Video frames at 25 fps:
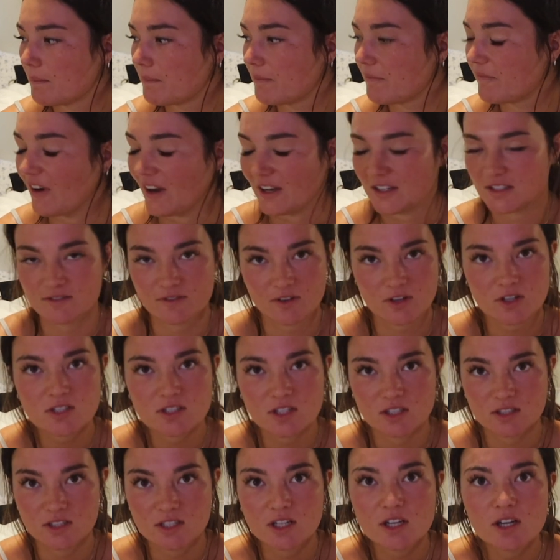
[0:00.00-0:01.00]
Vice
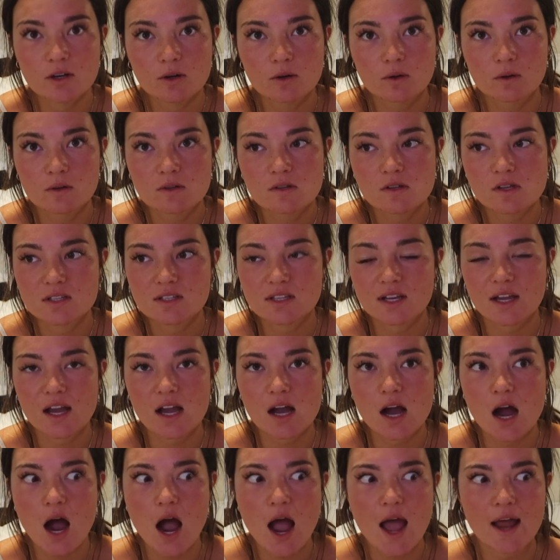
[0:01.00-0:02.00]
versa too. It's like,
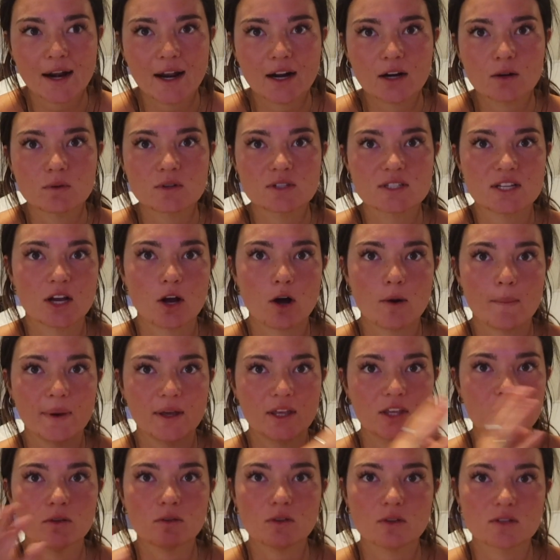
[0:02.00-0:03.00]
and I don't want to take all my
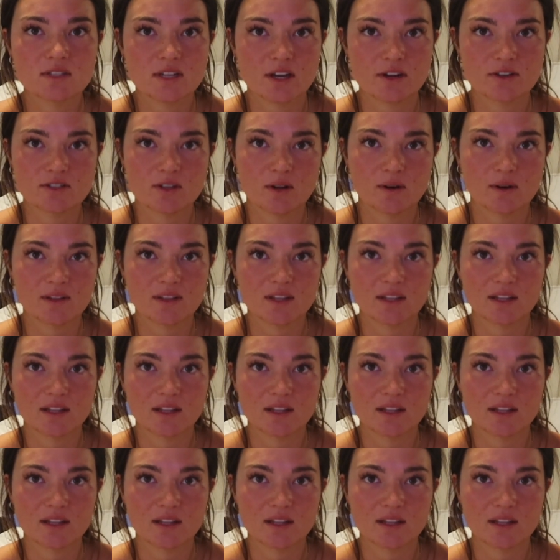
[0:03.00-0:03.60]
cute clothes to Arizona,